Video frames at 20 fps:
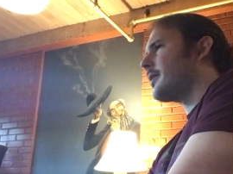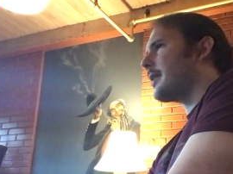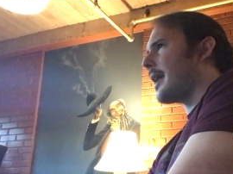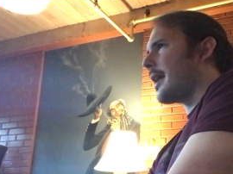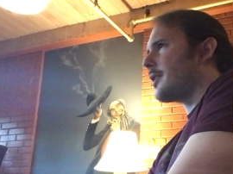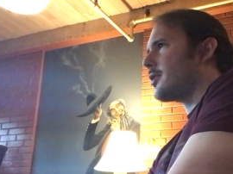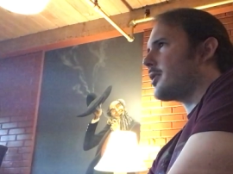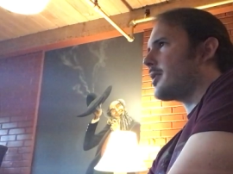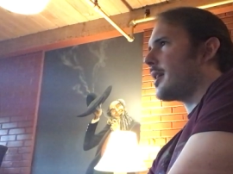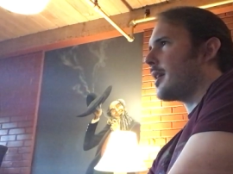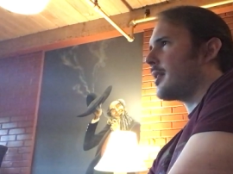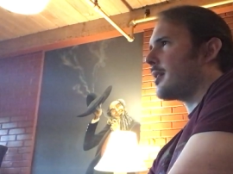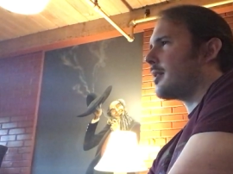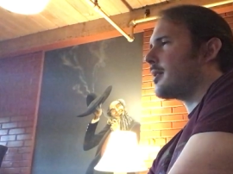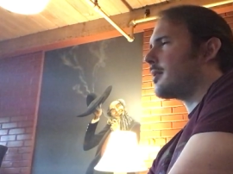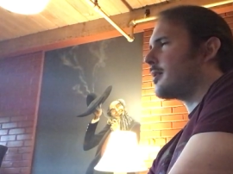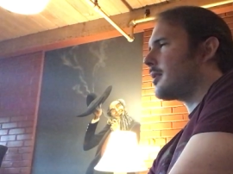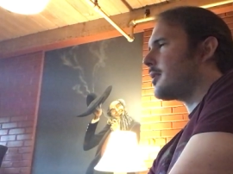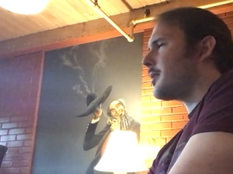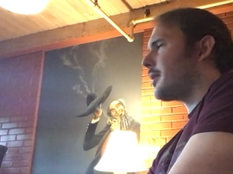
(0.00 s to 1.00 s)
are
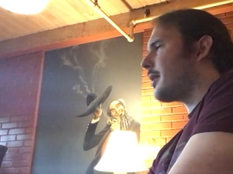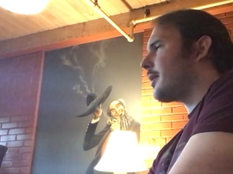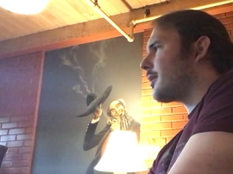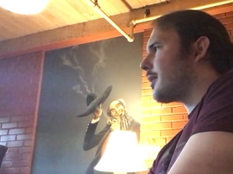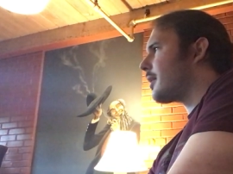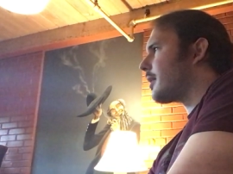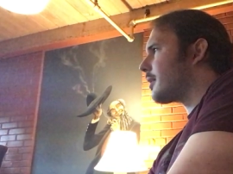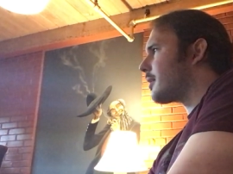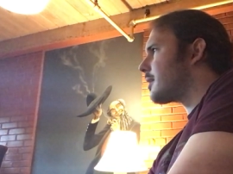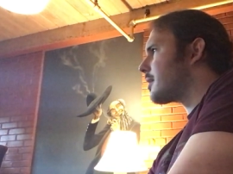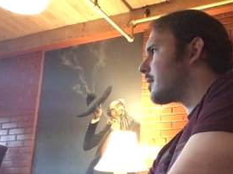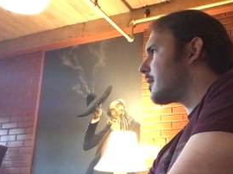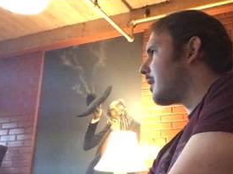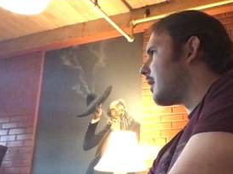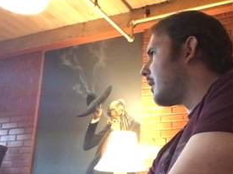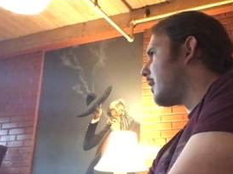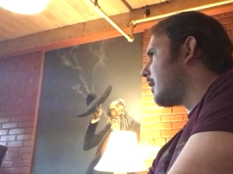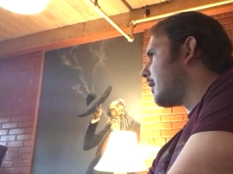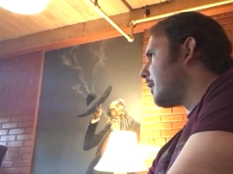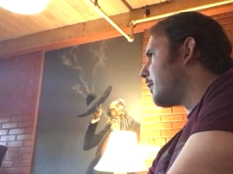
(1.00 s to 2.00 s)
agitated and doing things
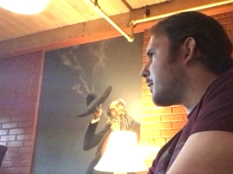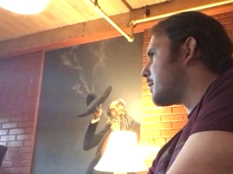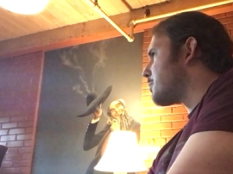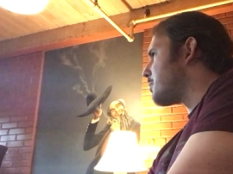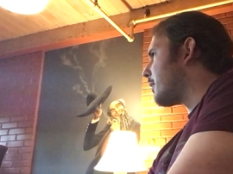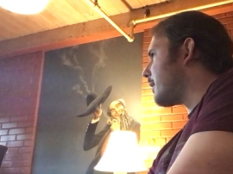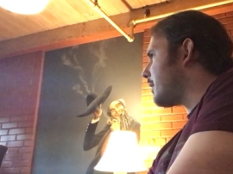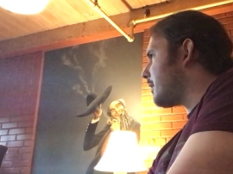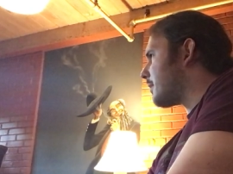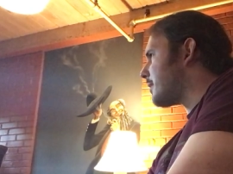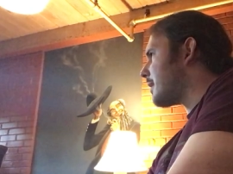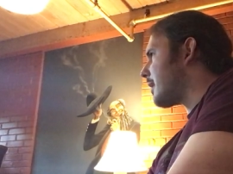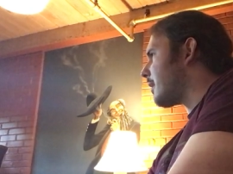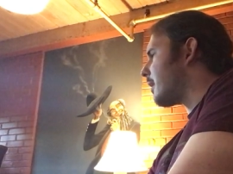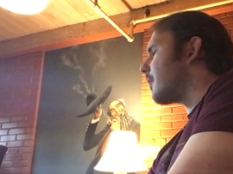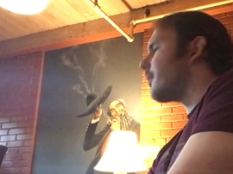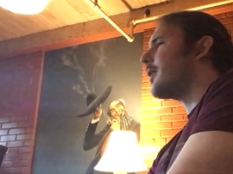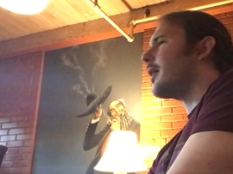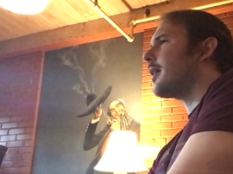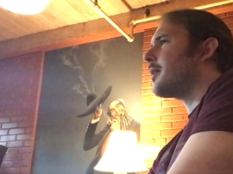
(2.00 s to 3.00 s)
at which point you're
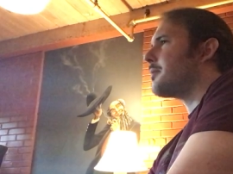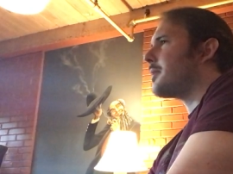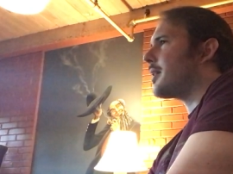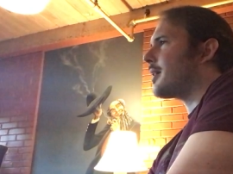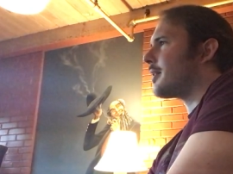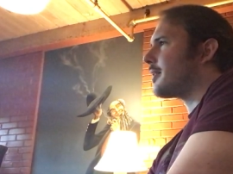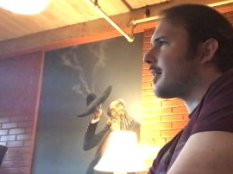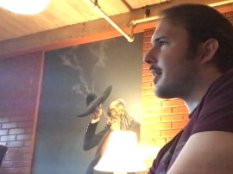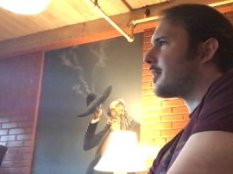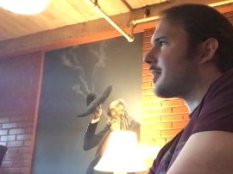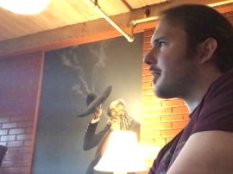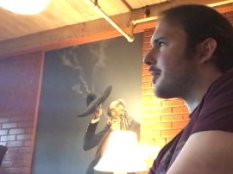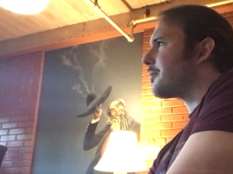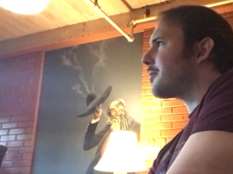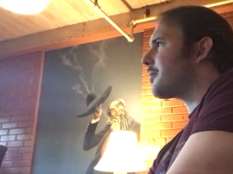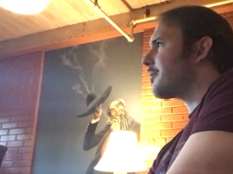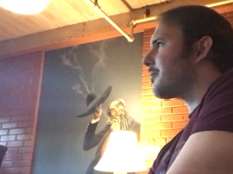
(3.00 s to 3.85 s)
terrified because that's a.